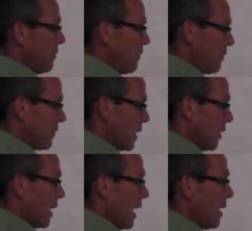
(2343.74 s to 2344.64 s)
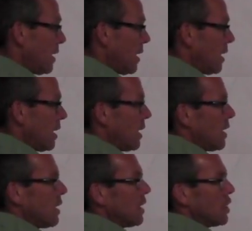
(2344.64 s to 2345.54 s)
from, okay?
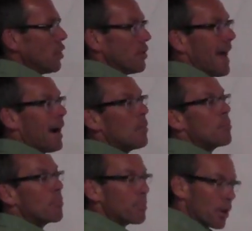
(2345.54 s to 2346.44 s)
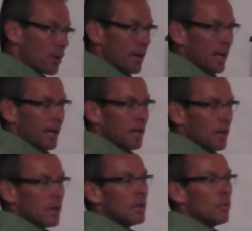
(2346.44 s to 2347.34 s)
You're now burning
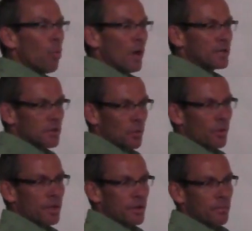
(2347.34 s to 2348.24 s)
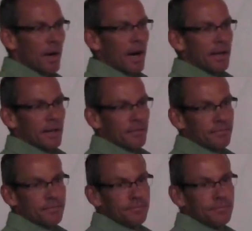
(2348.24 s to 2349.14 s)
what's stored in your body.
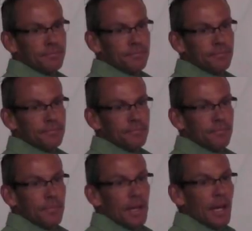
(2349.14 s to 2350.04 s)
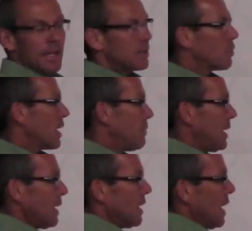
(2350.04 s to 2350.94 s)
And here's what I
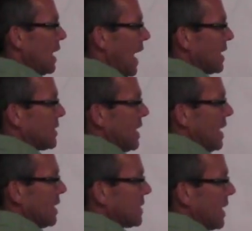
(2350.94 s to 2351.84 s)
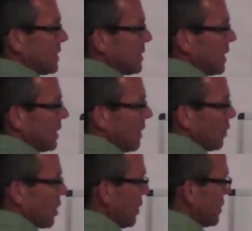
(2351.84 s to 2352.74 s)
mean. As the intensity
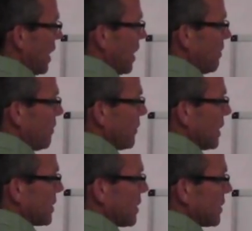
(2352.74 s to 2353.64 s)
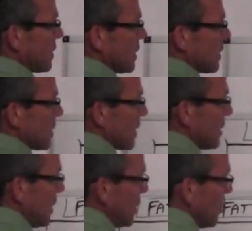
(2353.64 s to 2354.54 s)
level goes up, this is, this is a
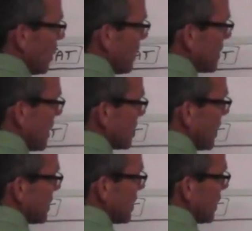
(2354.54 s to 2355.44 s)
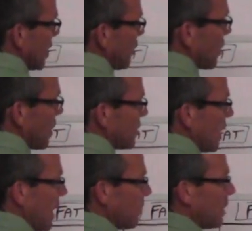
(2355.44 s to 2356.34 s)
continuum, as the intensity level goes
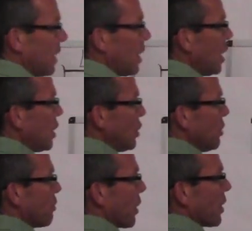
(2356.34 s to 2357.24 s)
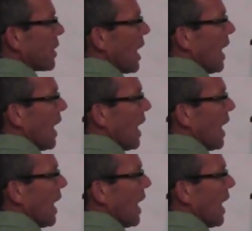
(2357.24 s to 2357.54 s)
up, you burn a